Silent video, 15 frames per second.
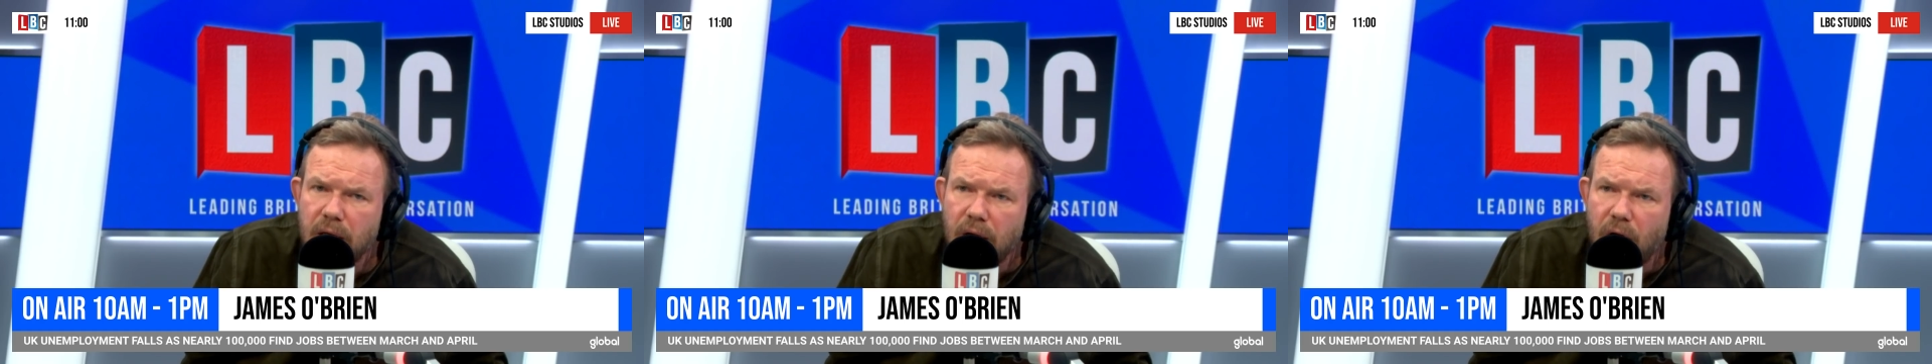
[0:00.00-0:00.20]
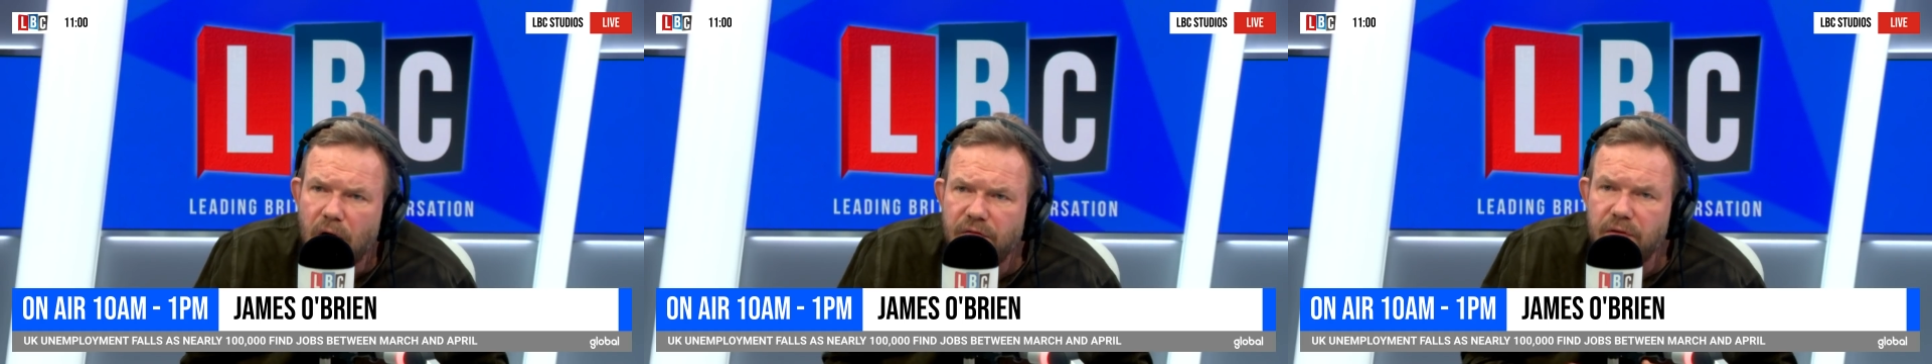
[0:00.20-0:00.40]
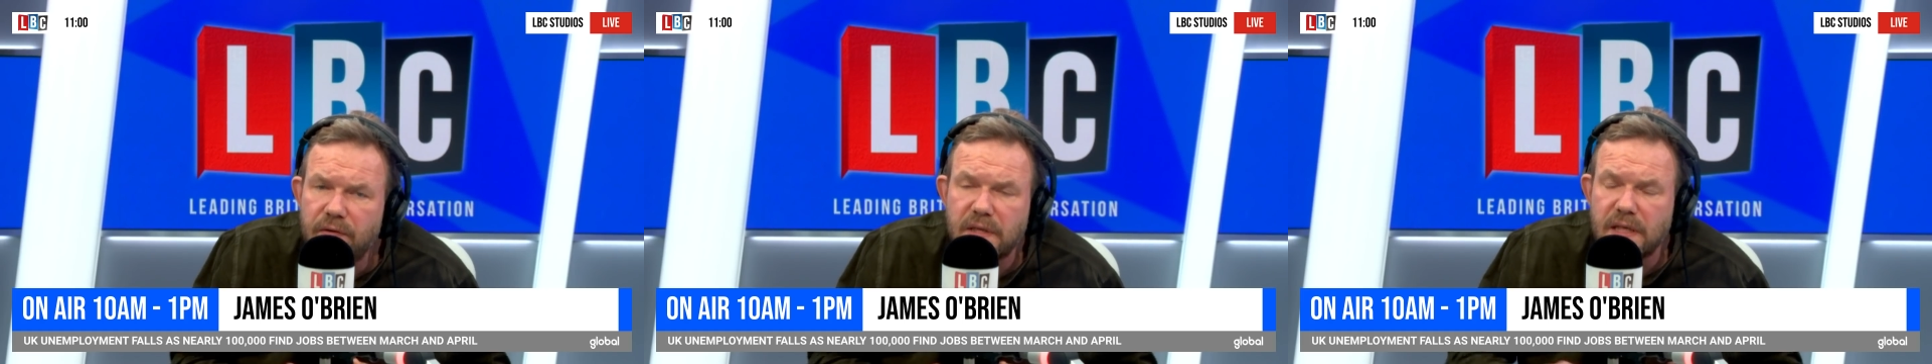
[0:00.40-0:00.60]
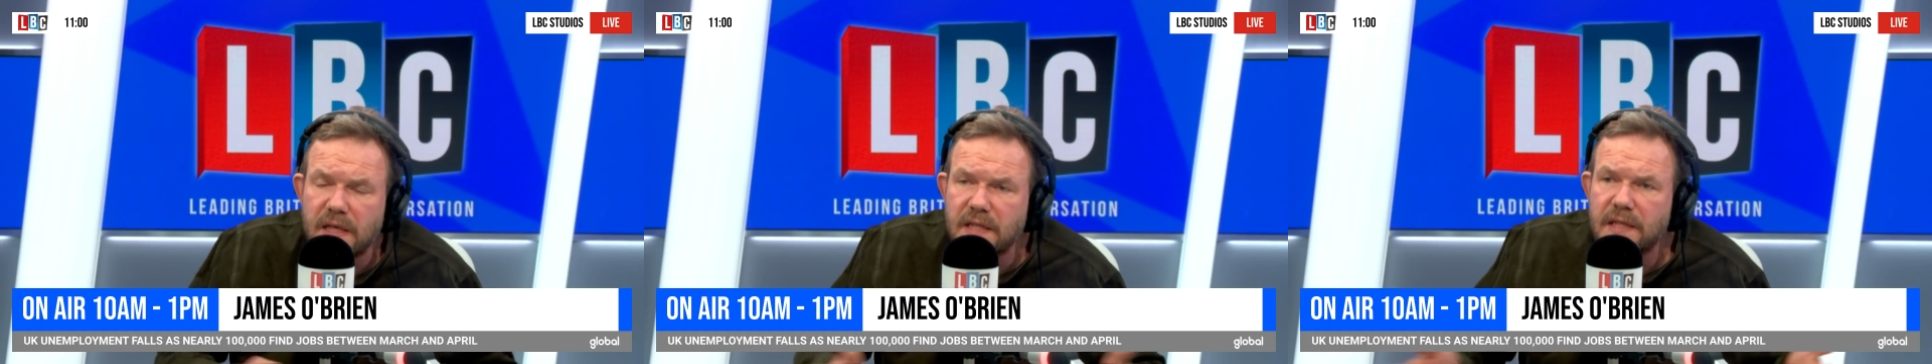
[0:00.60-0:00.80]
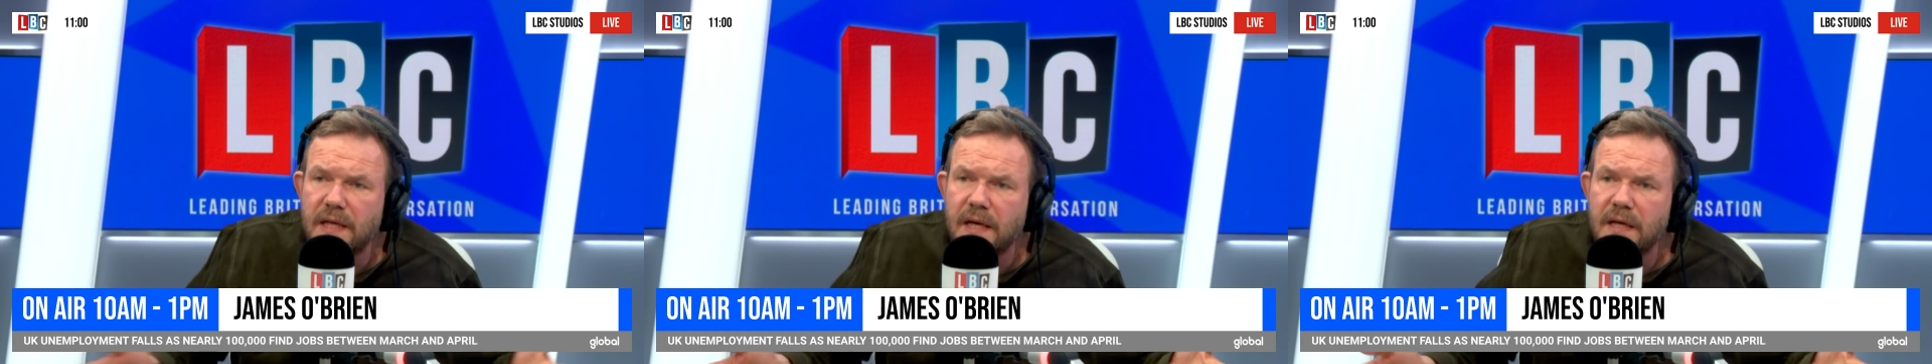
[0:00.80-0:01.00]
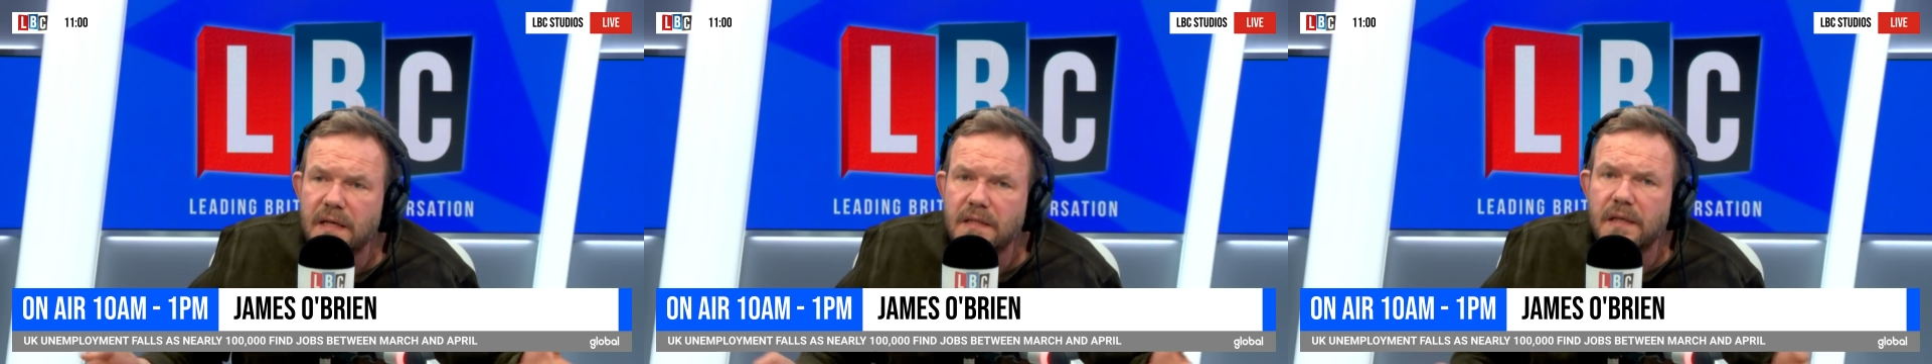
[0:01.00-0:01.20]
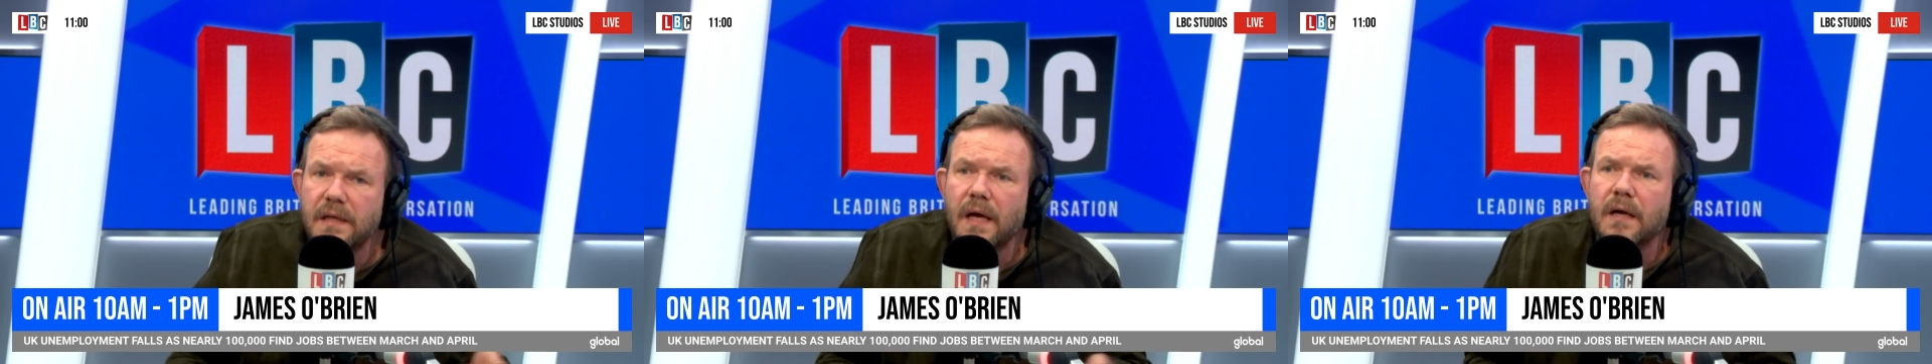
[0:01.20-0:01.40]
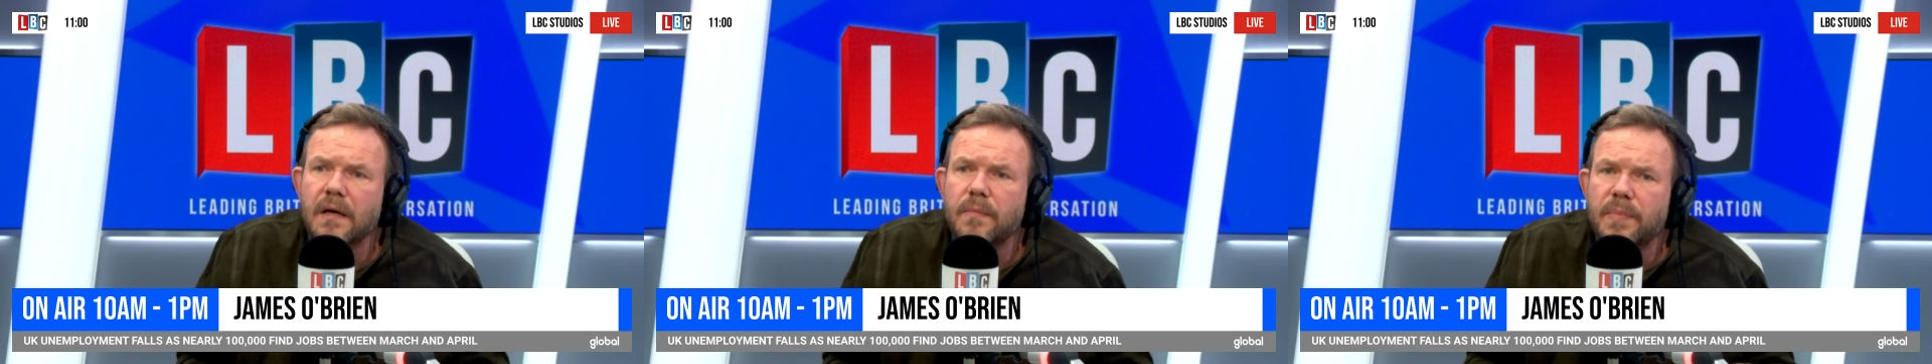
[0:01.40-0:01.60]
offer is extended to
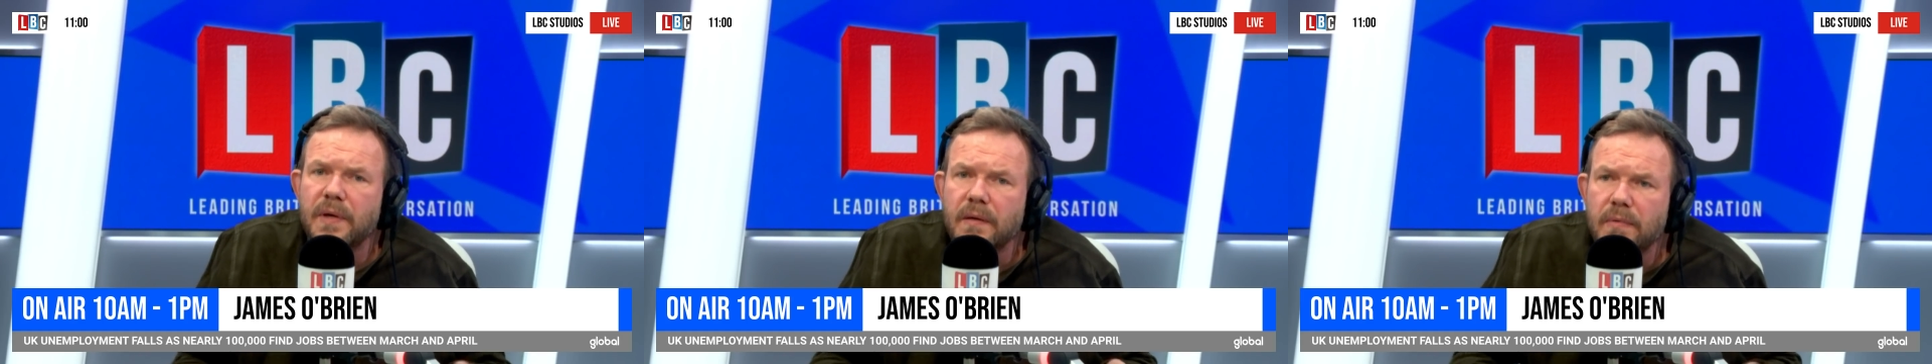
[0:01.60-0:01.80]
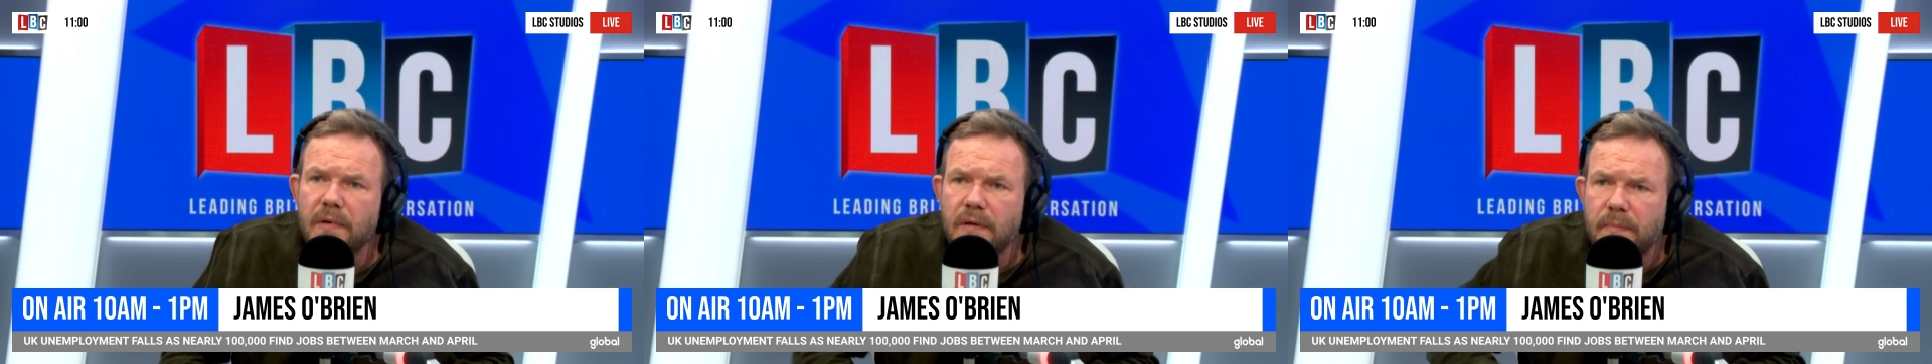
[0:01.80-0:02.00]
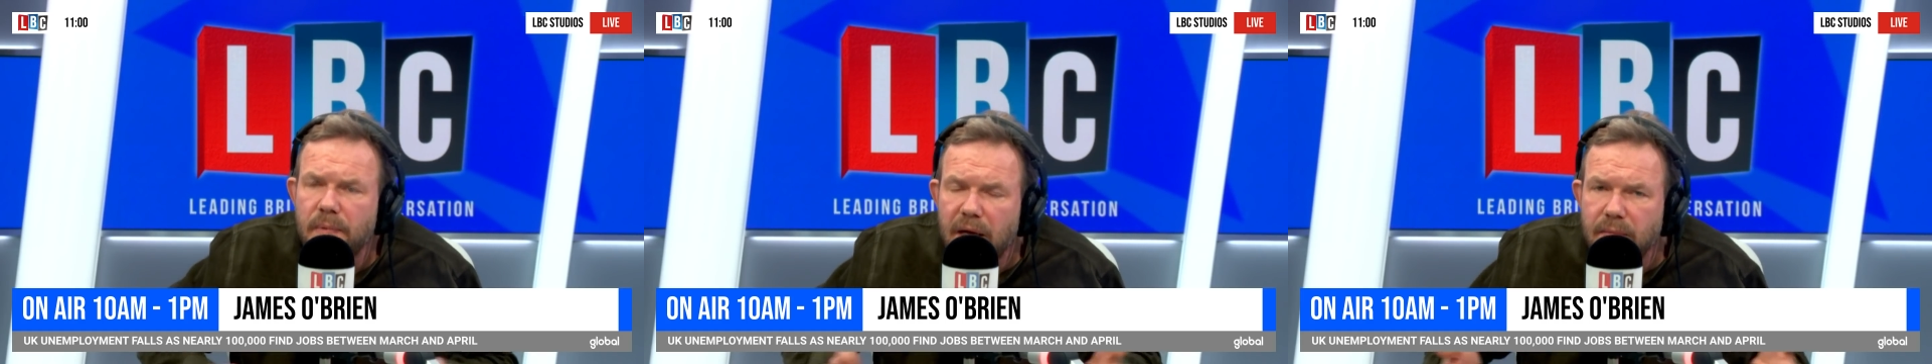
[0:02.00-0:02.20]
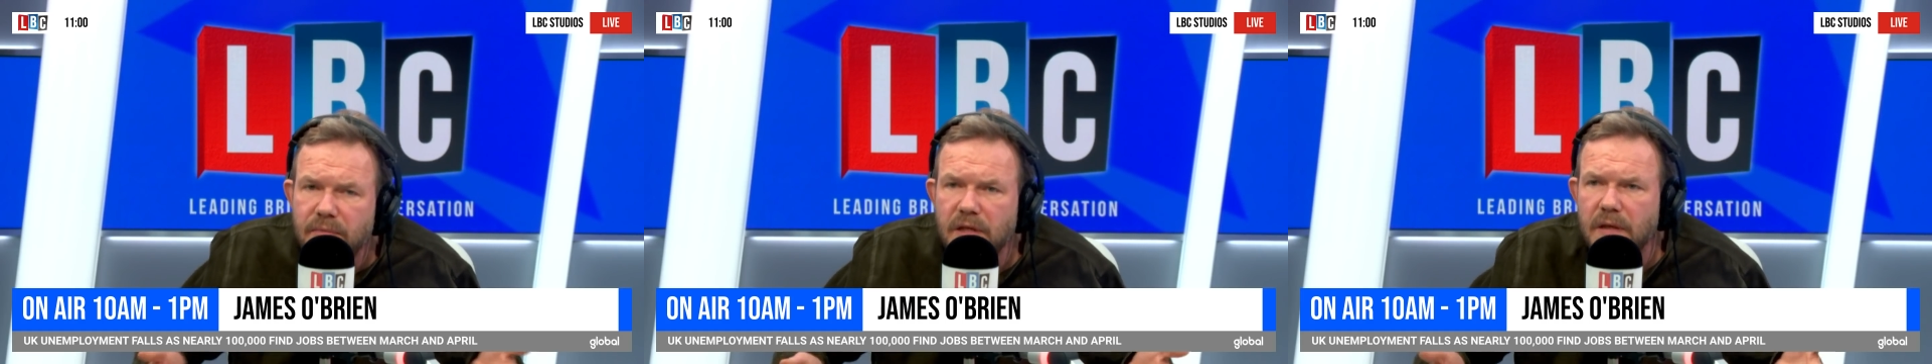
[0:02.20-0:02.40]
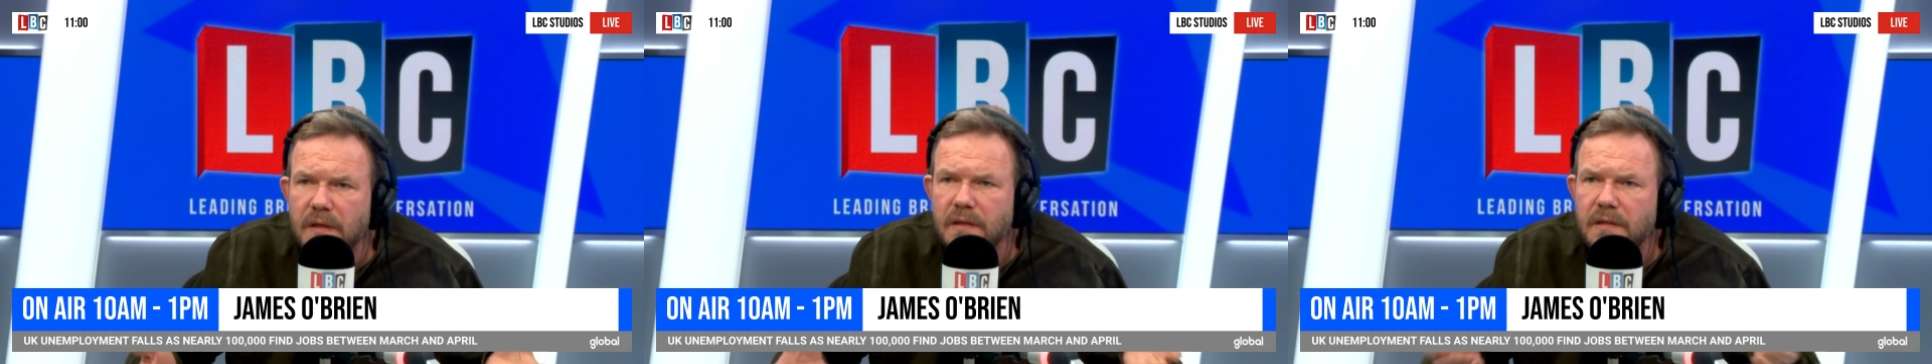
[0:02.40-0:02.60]
younger people who perhaps aren't